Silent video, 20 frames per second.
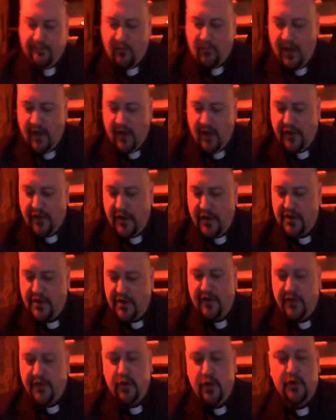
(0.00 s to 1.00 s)
for those
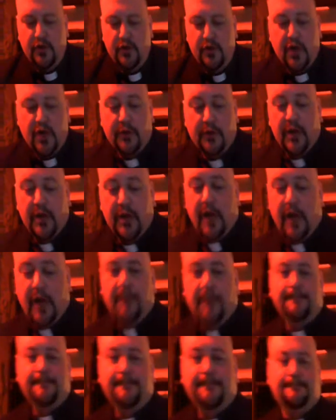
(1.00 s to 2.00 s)
of you who don't
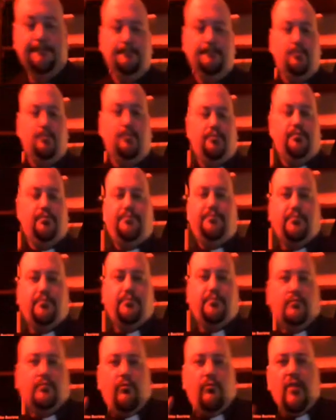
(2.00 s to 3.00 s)
know,
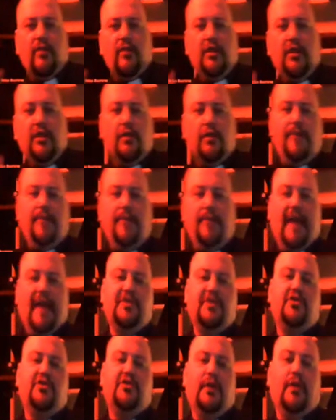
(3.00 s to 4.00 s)
a little
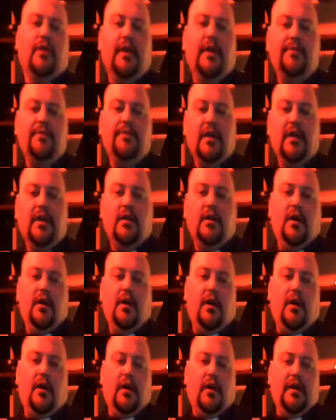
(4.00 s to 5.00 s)
backstory
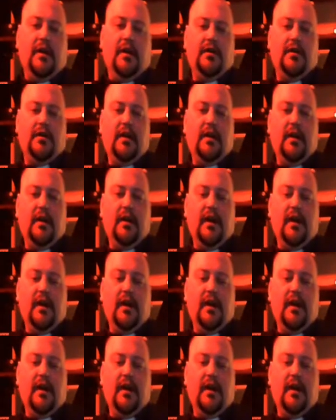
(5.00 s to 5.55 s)
on